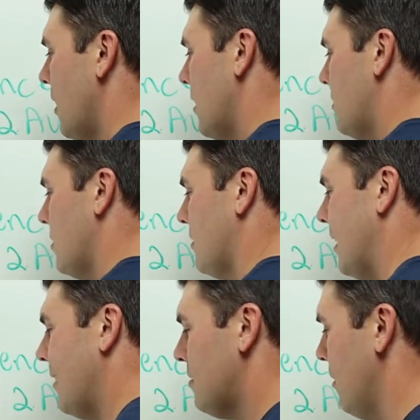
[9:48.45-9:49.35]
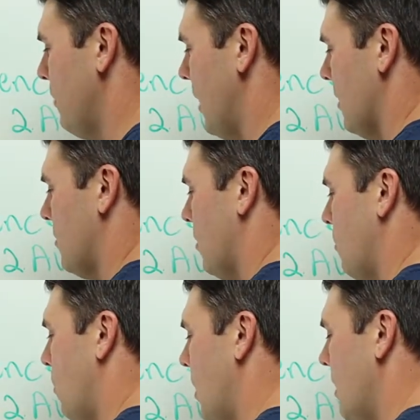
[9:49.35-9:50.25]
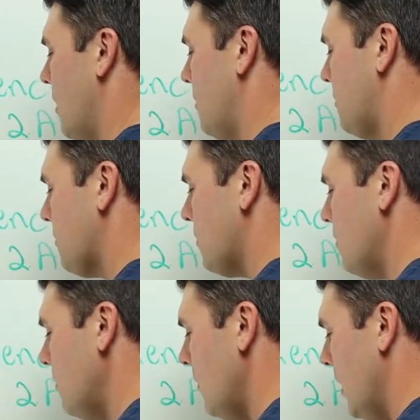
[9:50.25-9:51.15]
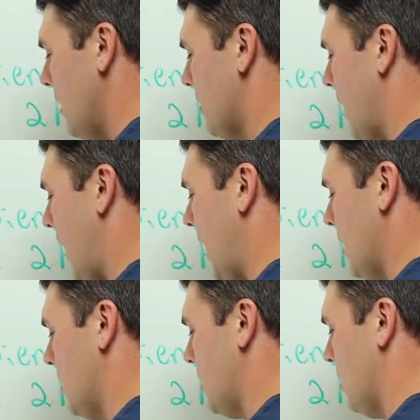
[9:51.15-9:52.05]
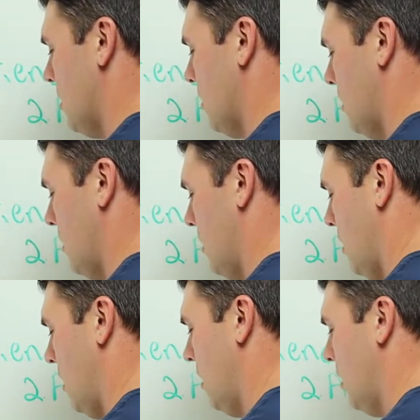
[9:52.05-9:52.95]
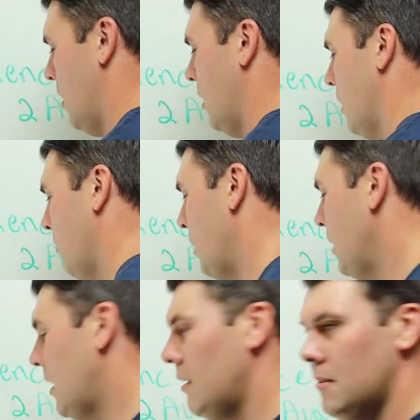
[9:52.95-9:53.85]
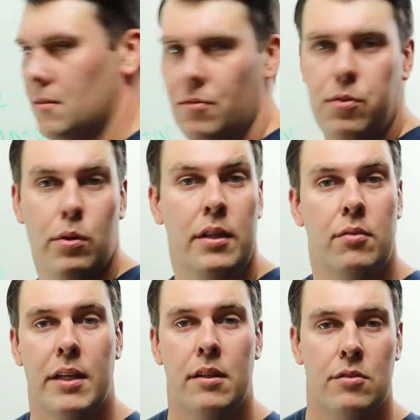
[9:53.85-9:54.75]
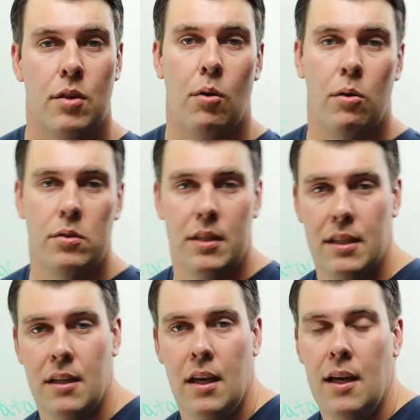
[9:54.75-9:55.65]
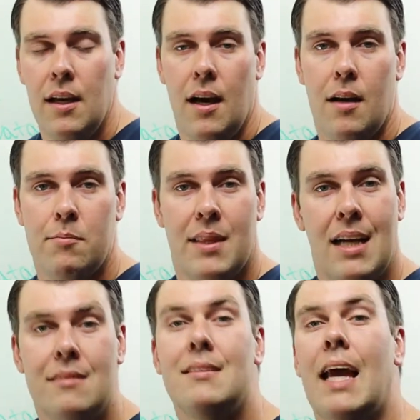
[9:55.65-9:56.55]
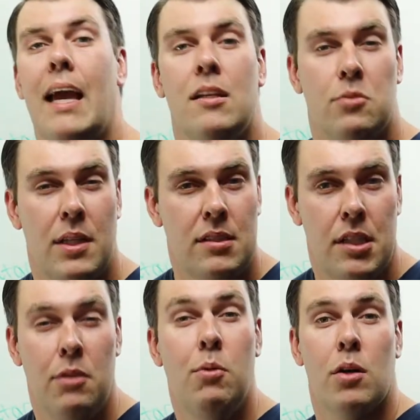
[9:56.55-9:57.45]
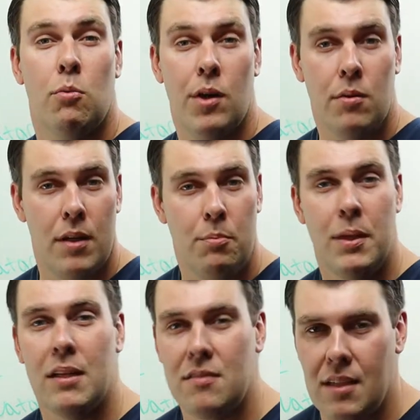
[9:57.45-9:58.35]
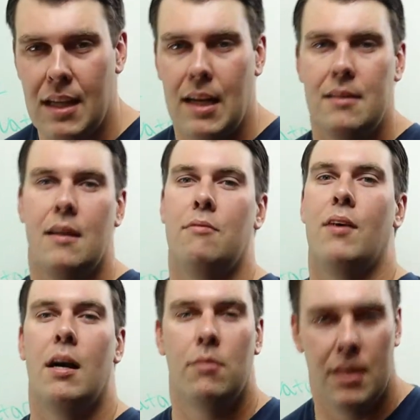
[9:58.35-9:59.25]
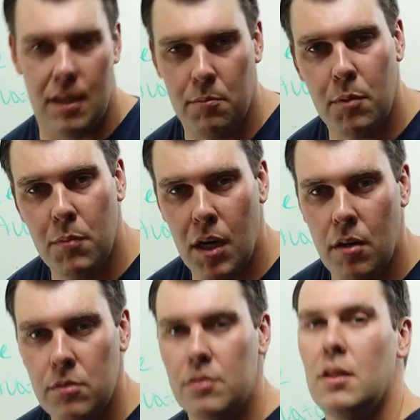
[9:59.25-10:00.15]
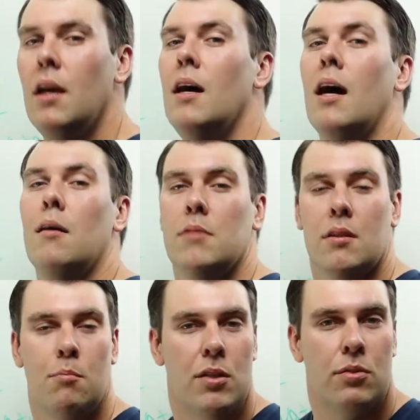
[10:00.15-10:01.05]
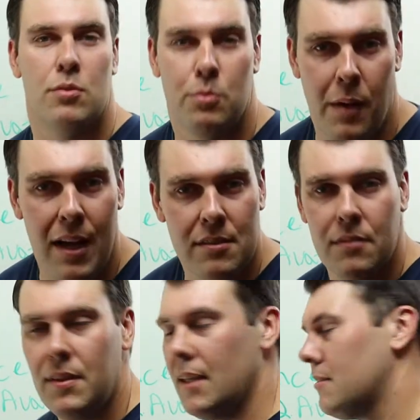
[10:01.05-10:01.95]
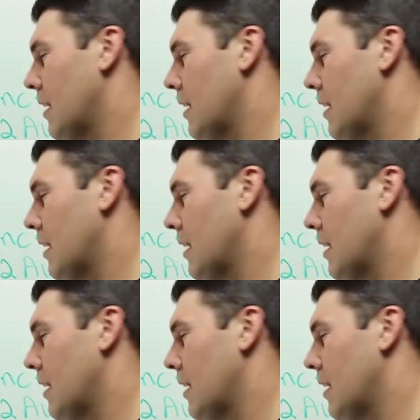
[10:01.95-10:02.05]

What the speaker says: let's just think of some things. So one, his age. Maybe he's 43 years old and that's the age range that you want to work with because you can identify with them the most. They're the most responsive, things